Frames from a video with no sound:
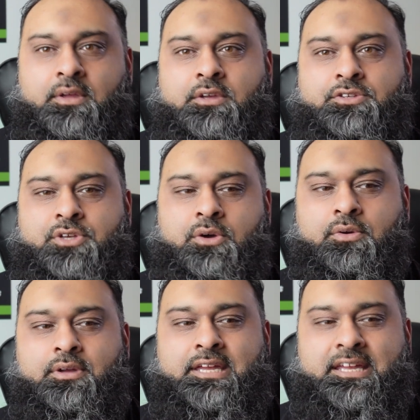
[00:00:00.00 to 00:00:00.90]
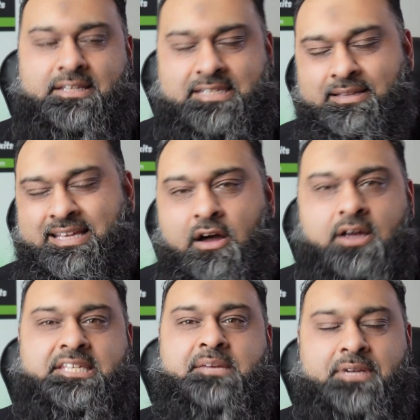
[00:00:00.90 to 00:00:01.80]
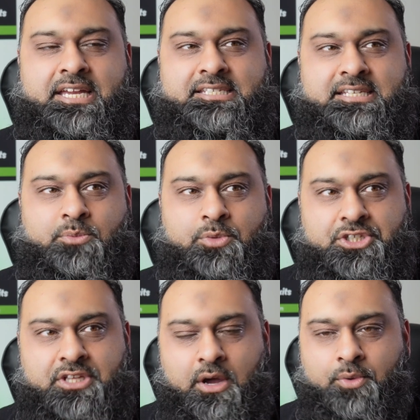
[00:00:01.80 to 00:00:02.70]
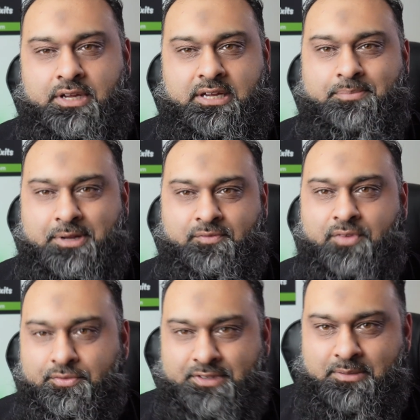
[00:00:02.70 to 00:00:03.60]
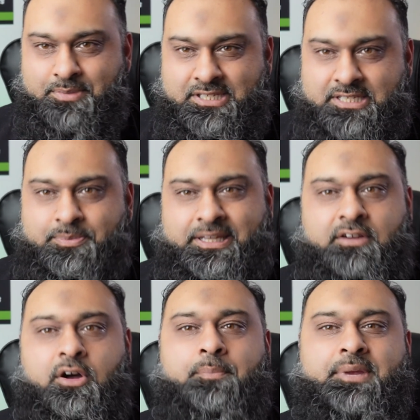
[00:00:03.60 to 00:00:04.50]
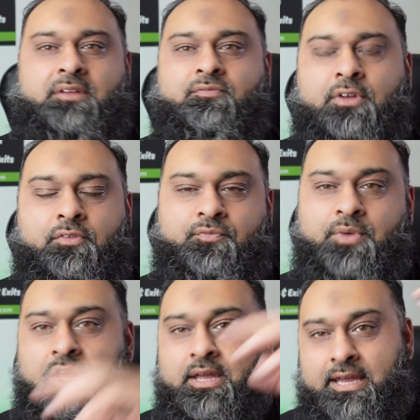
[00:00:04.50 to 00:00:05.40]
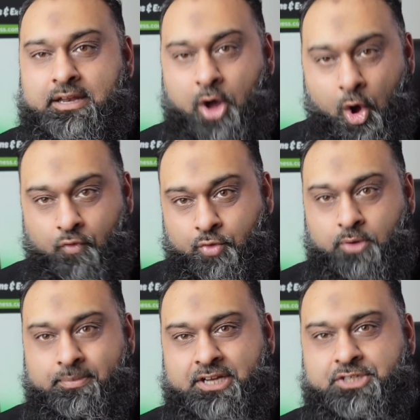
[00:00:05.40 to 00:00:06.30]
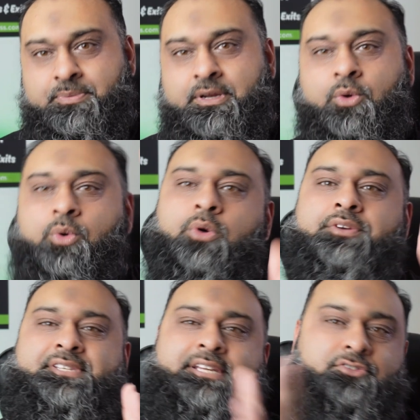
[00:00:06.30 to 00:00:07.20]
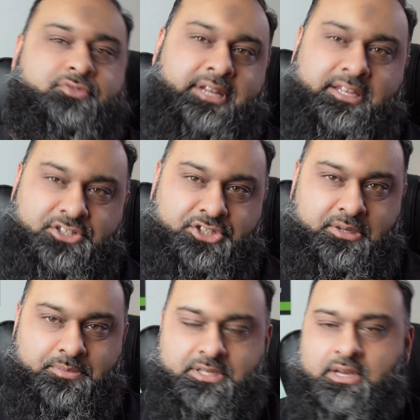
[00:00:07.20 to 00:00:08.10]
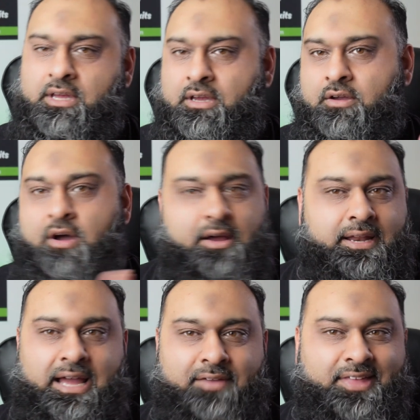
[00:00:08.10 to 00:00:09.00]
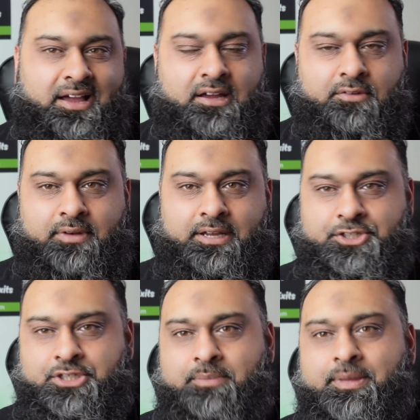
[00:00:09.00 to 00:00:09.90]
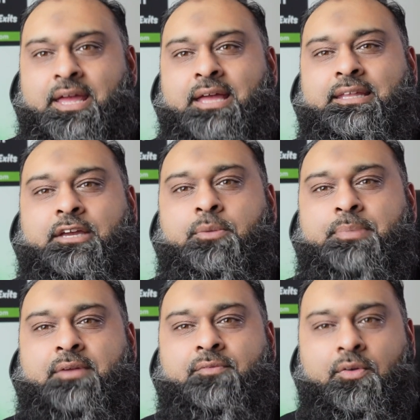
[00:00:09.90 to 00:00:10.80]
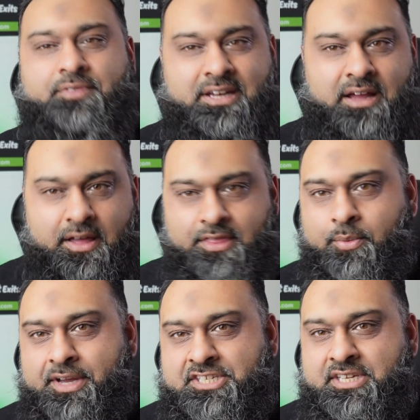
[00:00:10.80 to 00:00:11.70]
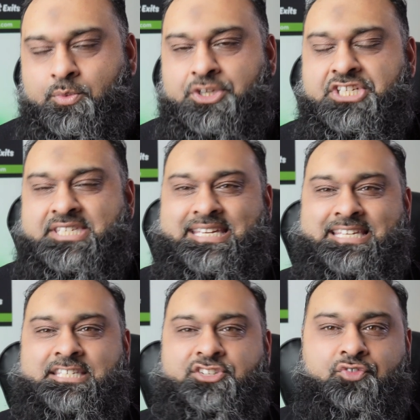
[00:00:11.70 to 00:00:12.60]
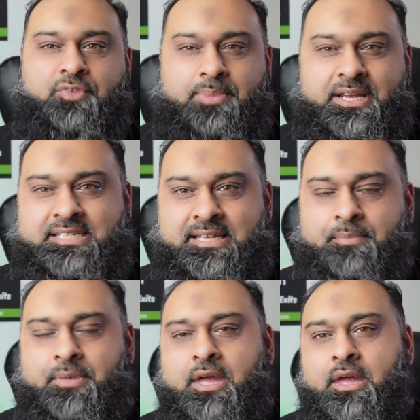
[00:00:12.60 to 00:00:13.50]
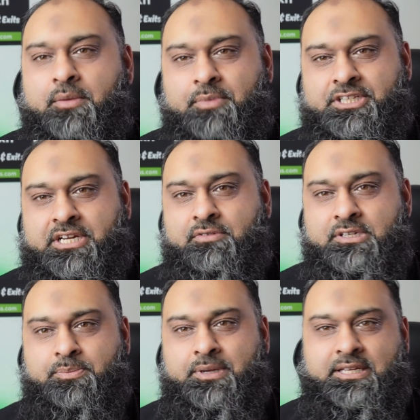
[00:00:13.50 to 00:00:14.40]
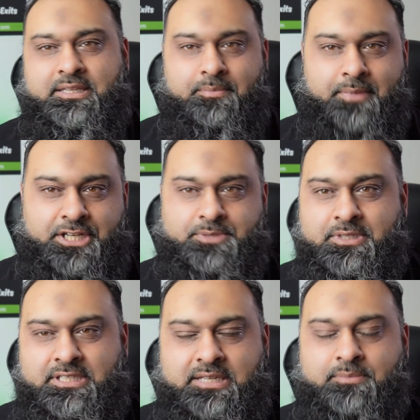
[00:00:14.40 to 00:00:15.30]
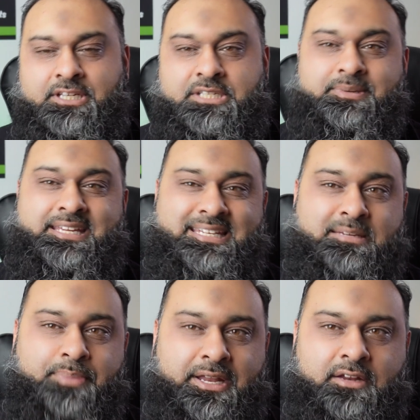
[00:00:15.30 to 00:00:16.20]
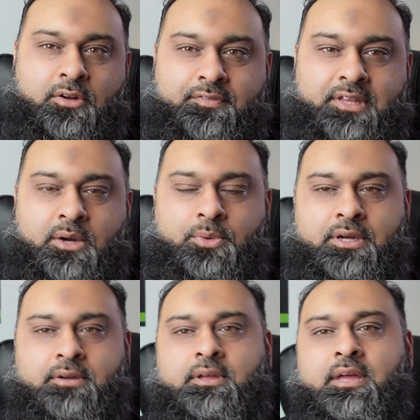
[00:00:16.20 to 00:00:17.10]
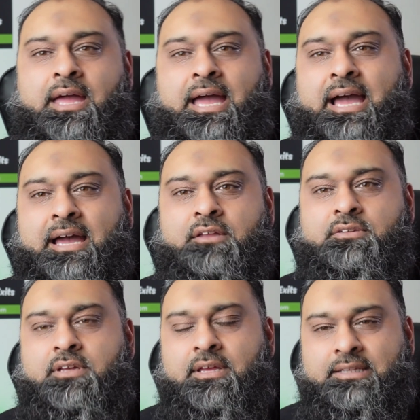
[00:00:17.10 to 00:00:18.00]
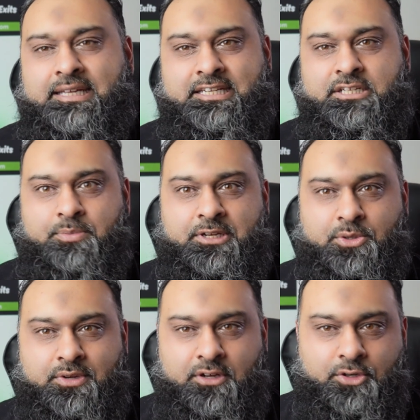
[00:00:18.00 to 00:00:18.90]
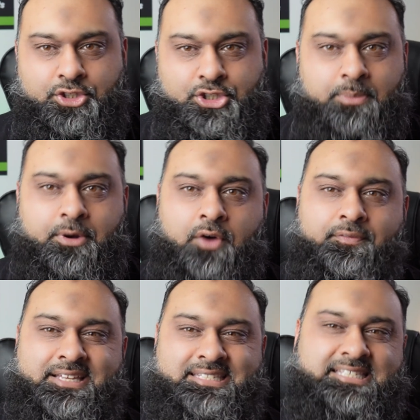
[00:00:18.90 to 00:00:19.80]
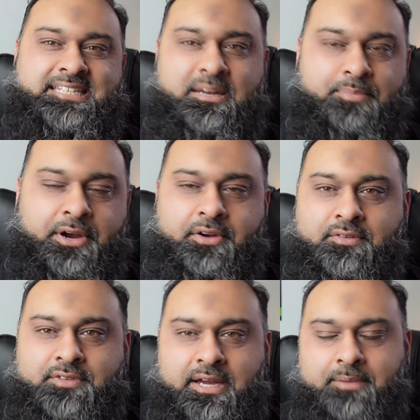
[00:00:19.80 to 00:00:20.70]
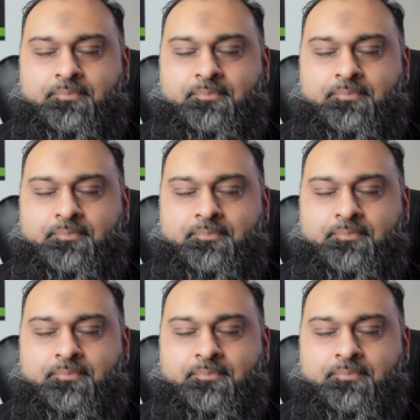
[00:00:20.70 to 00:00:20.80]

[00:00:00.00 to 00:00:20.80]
So there are some cases in which the owner can be involved in the business, but they can't be involved in overall management or sales relationships. Can't have that kind of relationship. They could be involved in other ways in which it's easy to replace them, but generally speaking, the management team needs to be independent of the owner, and they need to be doing a good job of a sustained period of time.